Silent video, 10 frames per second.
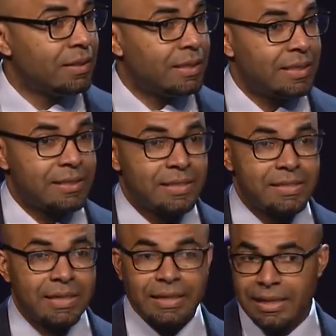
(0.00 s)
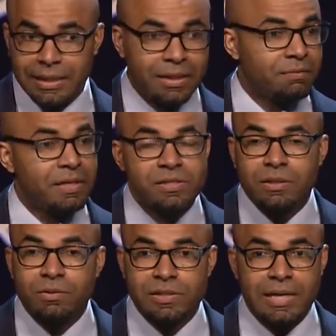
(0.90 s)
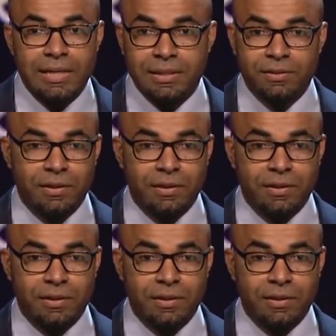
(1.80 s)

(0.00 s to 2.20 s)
in the sense that any reasonable scientist